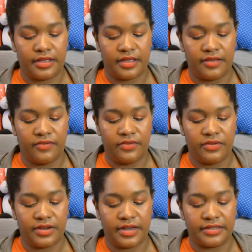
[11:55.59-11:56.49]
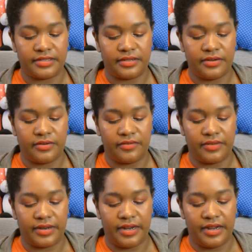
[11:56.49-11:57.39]
if you guys know of
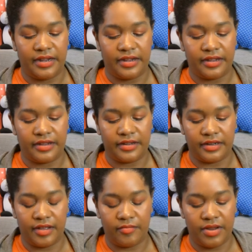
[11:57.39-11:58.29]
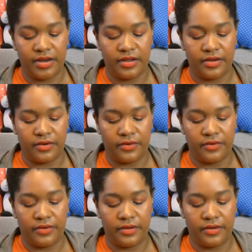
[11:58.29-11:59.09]
any, let me know.